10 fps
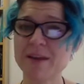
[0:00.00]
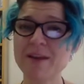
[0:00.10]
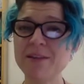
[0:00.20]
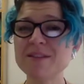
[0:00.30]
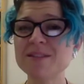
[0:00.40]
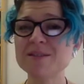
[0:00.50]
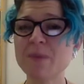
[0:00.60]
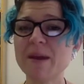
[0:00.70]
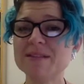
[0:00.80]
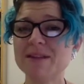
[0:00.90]
Now, this is
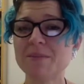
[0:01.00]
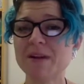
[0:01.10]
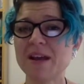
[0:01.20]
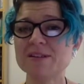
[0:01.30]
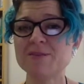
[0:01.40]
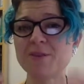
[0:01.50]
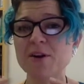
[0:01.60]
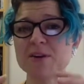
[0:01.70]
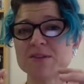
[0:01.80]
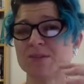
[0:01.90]
where someone has
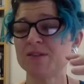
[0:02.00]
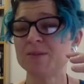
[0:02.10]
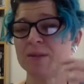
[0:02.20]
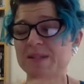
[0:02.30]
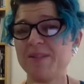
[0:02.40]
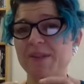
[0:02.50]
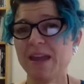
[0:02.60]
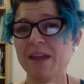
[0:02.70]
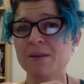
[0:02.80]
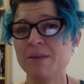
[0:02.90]
focused on a
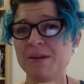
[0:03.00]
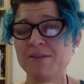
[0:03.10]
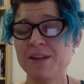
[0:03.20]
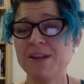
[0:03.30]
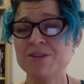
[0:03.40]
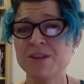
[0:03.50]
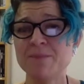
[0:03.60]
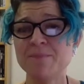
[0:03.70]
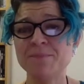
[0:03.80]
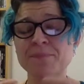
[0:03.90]
specific element of
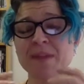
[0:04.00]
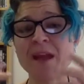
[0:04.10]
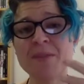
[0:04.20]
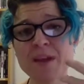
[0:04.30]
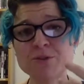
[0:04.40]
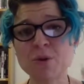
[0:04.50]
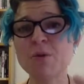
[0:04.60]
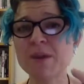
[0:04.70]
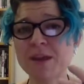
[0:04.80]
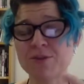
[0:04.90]
leadership and they're
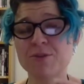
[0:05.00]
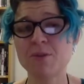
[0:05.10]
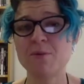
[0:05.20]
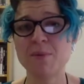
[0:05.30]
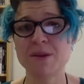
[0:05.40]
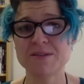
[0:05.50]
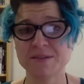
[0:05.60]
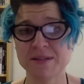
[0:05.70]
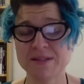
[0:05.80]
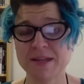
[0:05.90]
talking through a
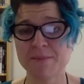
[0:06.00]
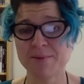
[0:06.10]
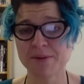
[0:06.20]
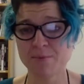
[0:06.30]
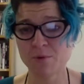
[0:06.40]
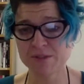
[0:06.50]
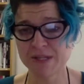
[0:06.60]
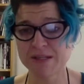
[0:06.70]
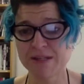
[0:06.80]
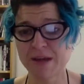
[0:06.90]
personal example in more
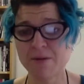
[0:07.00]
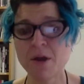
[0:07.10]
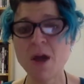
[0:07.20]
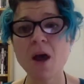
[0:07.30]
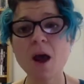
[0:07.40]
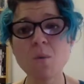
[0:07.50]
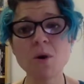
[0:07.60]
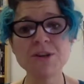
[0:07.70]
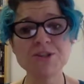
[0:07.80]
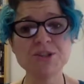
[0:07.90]
detail. I
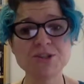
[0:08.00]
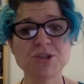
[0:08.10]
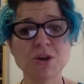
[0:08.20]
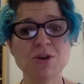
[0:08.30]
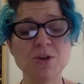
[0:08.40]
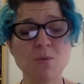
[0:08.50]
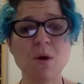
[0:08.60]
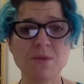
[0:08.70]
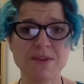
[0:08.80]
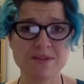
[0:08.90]
wanted to show you
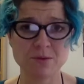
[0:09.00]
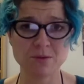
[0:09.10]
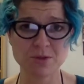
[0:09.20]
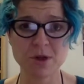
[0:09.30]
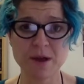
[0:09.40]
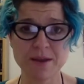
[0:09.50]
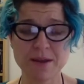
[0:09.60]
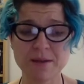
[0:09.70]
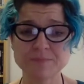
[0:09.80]
what this looked like.